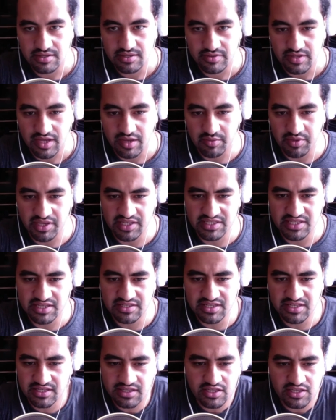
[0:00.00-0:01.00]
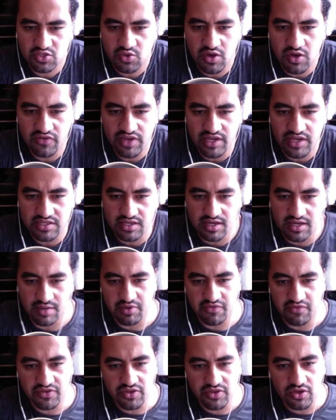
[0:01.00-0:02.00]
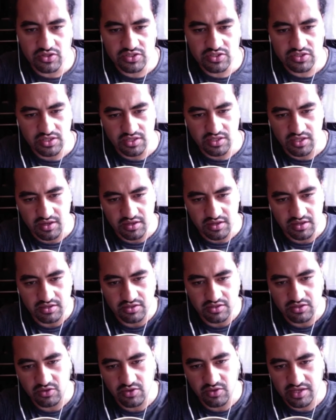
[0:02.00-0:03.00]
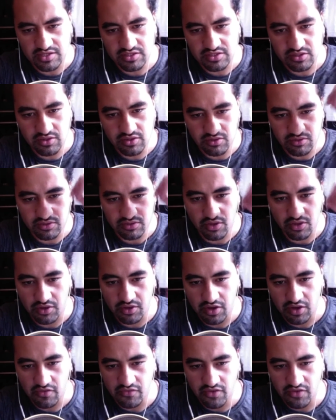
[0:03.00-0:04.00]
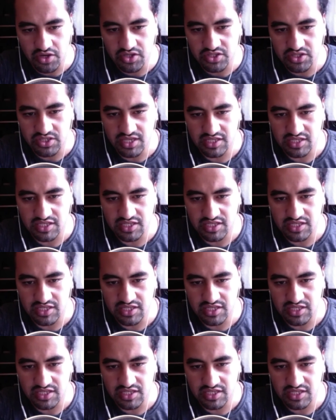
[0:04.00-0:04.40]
I mean, it sounds like the 12 kg. I mean, for those in the US who don't know the conversion,